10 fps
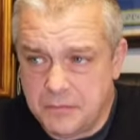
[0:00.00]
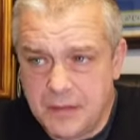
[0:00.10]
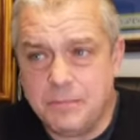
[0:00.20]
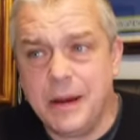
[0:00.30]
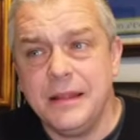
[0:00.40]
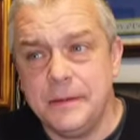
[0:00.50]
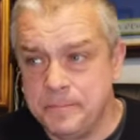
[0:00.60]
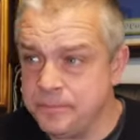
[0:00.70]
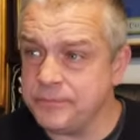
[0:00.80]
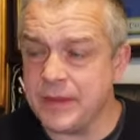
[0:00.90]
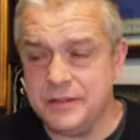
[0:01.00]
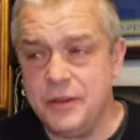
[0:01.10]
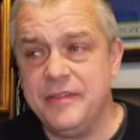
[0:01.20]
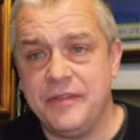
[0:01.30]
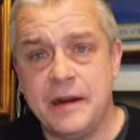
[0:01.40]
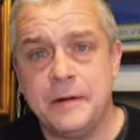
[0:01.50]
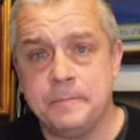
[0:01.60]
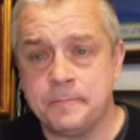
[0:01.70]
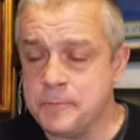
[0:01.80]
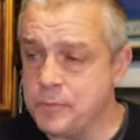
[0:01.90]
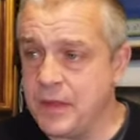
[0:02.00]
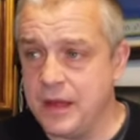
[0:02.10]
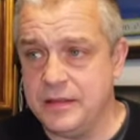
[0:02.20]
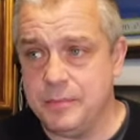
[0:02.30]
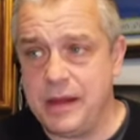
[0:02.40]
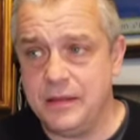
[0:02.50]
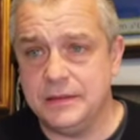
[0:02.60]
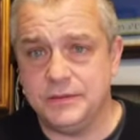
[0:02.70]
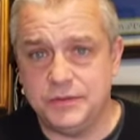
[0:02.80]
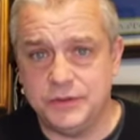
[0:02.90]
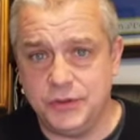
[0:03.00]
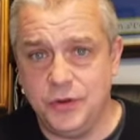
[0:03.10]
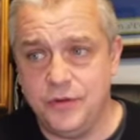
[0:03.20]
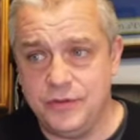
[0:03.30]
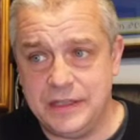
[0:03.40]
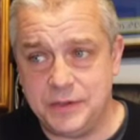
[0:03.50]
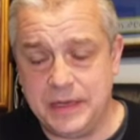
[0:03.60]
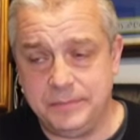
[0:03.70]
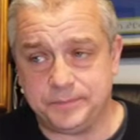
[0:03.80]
Palate, to be fair, the palate, it's not overly sweet.